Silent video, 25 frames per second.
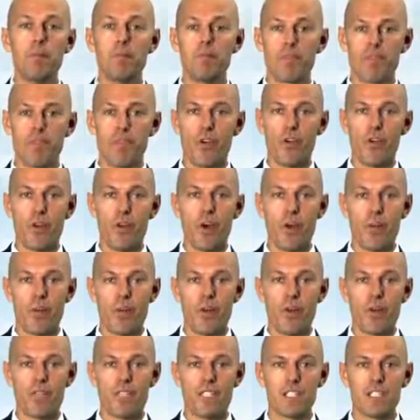the current
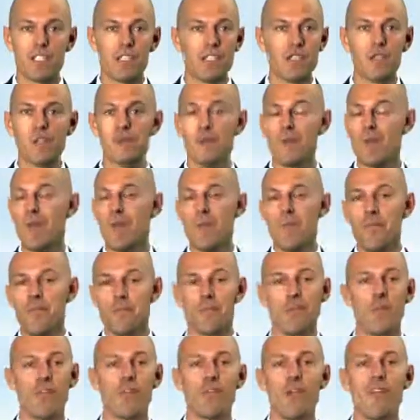price. So
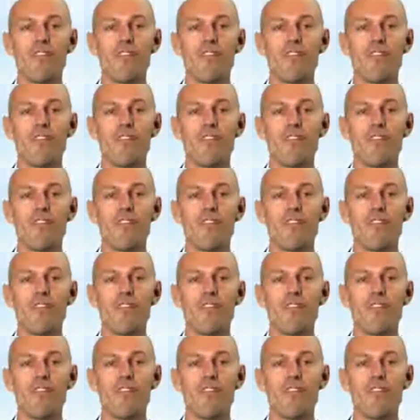if you